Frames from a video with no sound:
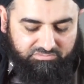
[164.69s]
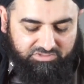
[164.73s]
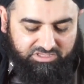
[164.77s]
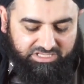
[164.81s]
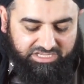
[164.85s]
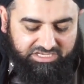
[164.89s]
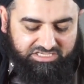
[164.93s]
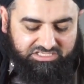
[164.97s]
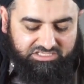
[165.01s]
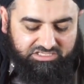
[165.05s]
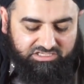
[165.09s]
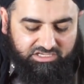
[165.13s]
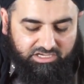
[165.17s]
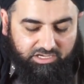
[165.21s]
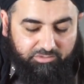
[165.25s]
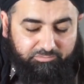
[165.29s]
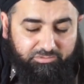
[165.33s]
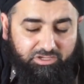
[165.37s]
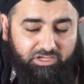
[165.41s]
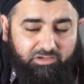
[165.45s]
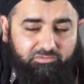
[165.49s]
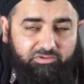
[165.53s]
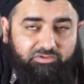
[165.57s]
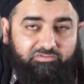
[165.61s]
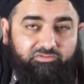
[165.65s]
that
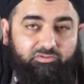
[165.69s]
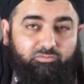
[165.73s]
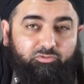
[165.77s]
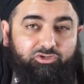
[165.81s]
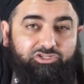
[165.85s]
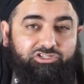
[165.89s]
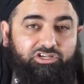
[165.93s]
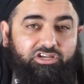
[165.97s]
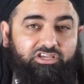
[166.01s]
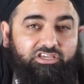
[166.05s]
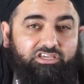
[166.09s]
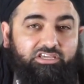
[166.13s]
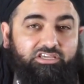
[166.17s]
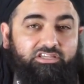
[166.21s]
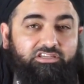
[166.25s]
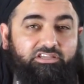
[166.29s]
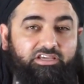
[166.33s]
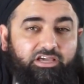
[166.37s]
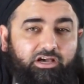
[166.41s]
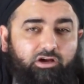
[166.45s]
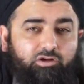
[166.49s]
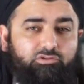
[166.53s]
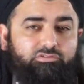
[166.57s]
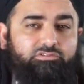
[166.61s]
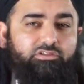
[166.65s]
even the
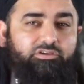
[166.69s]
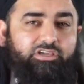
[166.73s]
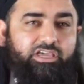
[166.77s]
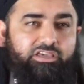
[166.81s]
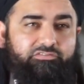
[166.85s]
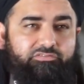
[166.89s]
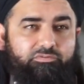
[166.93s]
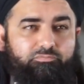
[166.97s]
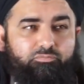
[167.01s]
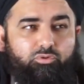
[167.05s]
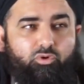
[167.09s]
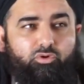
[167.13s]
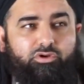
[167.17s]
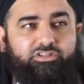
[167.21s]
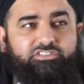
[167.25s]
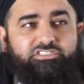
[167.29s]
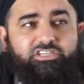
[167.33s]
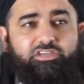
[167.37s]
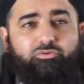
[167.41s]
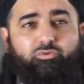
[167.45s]
mushrikeen held, gave importance.